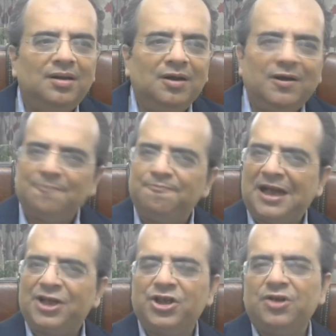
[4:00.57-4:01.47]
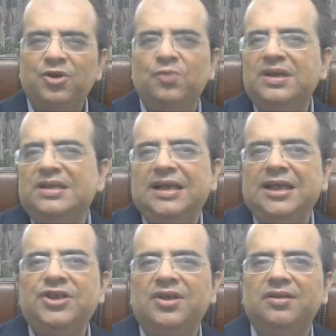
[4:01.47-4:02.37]
compassion towards
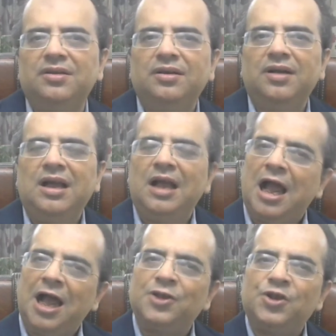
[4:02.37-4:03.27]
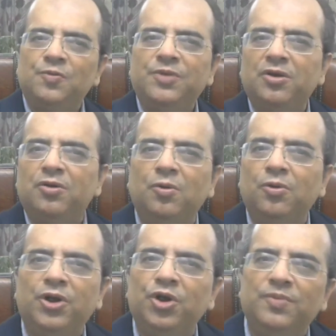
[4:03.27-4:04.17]
each other has to be a core
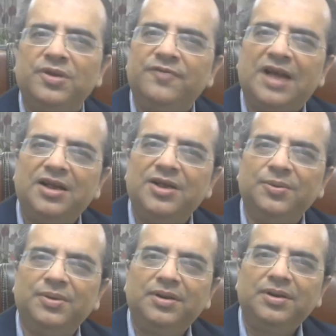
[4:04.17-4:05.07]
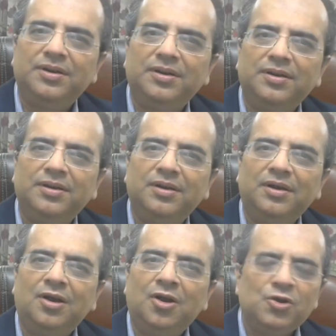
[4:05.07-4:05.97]
human value.
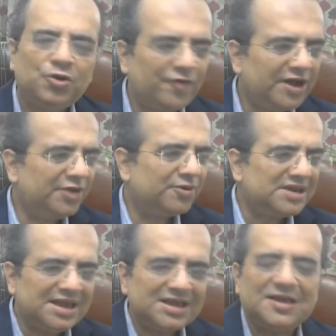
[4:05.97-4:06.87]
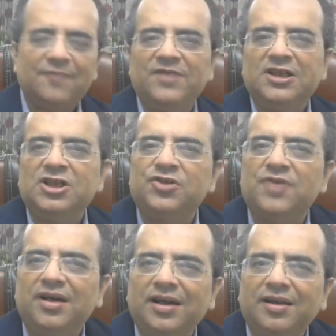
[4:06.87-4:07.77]
So when you see someone
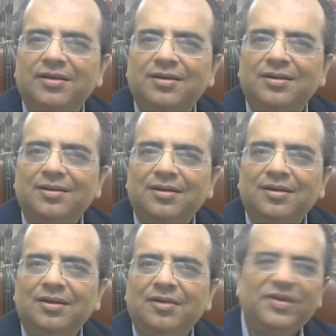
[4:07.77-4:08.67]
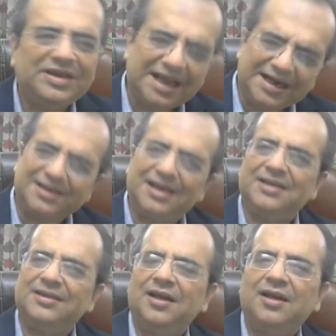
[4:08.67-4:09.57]
struggling with anything
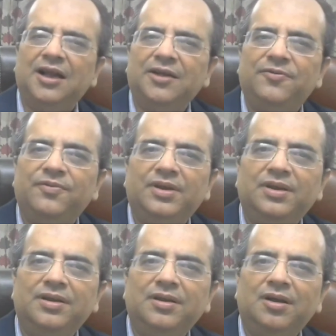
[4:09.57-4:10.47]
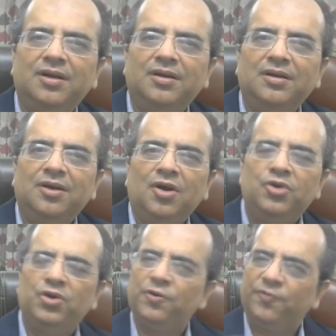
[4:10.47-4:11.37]
in their life,
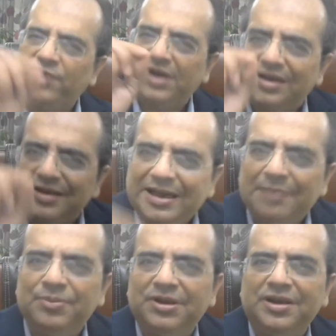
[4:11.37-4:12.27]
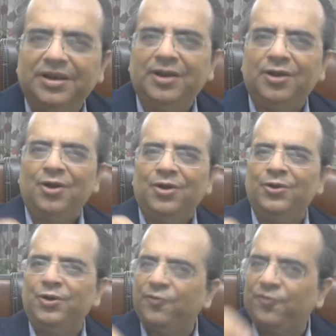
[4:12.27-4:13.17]
do you feel the empathy? Do
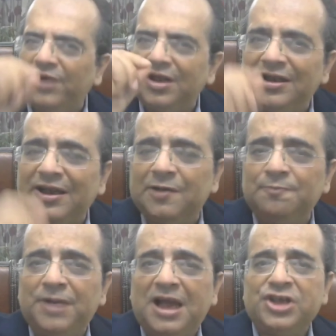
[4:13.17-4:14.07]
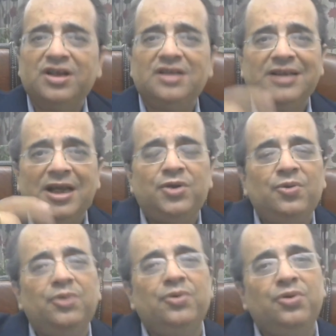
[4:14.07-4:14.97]
you feel the compassion? And then
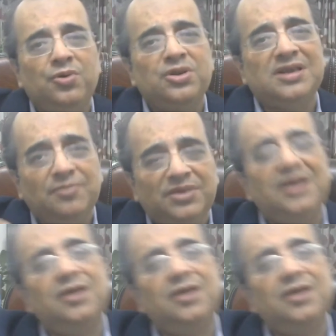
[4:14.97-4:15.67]
do you do something